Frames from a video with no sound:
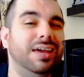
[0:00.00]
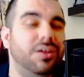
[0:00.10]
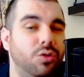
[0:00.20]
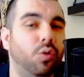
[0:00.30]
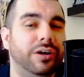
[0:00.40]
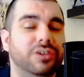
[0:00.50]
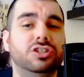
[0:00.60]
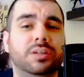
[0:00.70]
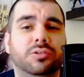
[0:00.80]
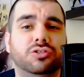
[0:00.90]
King Thor
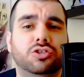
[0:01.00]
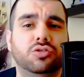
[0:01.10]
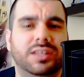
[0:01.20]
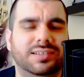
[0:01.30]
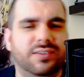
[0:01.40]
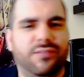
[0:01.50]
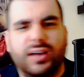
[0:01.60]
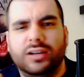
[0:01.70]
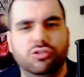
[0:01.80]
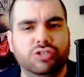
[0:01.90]
issue number 2, and this is the
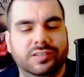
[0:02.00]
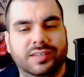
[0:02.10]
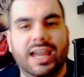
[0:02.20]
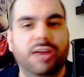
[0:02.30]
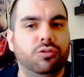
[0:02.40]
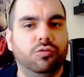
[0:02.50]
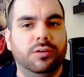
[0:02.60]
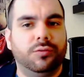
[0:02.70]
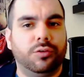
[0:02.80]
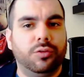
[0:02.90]
final Jason Aaron
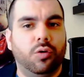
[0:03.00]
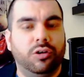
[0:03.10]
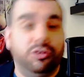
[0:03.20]
run for Thor.